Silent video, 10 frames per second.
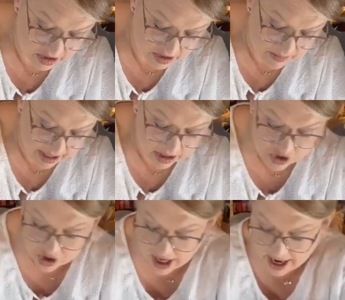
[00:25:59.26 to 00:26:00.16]
Just
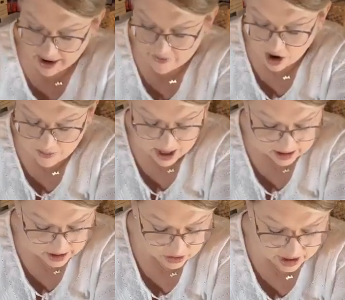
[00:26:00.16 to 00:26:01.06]
making sure I have all
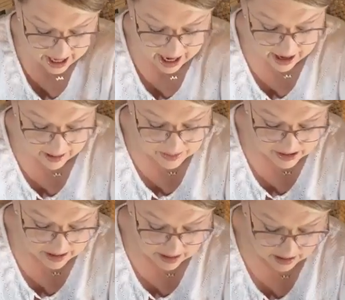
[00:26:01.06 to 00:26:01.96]
my little
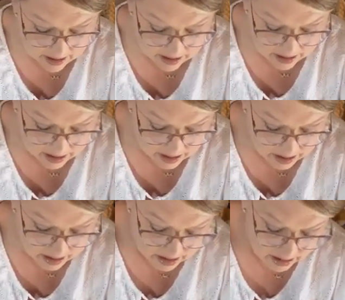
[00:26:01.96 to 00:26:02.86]
gaps
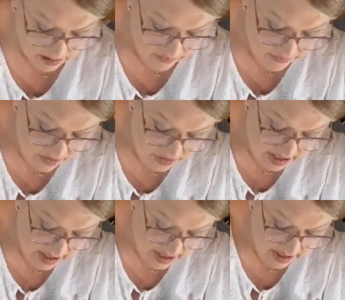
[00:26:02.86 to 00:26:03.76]

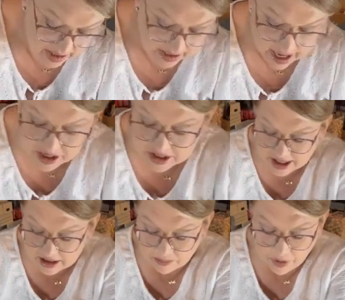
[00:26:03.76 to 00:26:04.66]
filled in. just
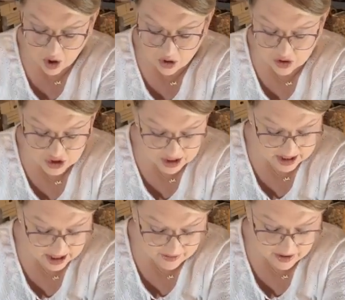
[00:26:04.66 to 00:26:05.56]
think the pearls
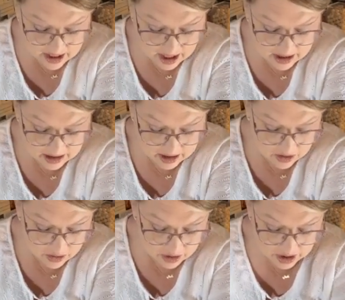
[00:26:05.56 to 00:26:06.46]
just give it a
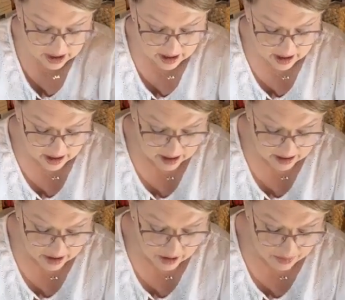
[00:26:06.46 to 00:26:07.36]
little
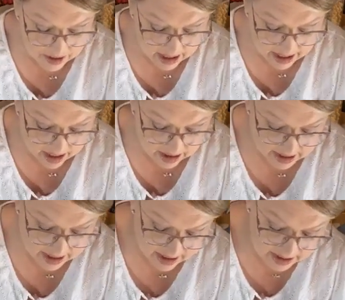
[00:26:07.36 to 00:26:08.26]
bit of
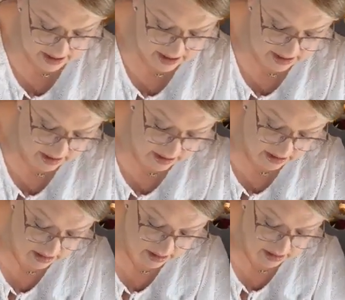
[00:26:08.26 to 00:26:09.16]
elegance.
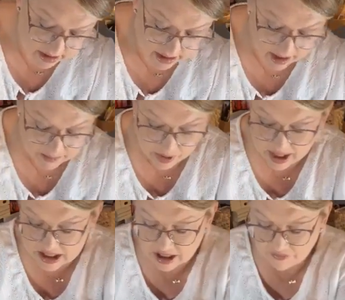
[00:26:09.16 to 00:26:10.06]

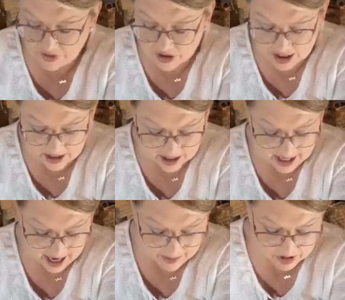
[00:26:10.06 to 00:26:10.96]
Plus, it fills in the
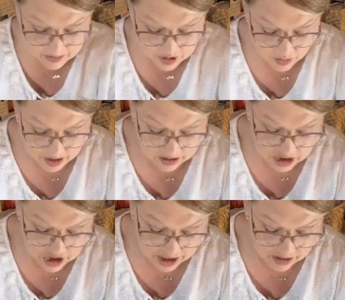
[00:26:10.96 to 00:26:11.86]
gaps between
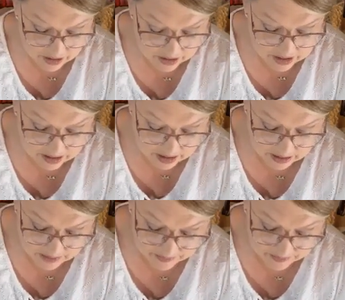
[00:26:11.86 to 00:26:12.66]
the shells.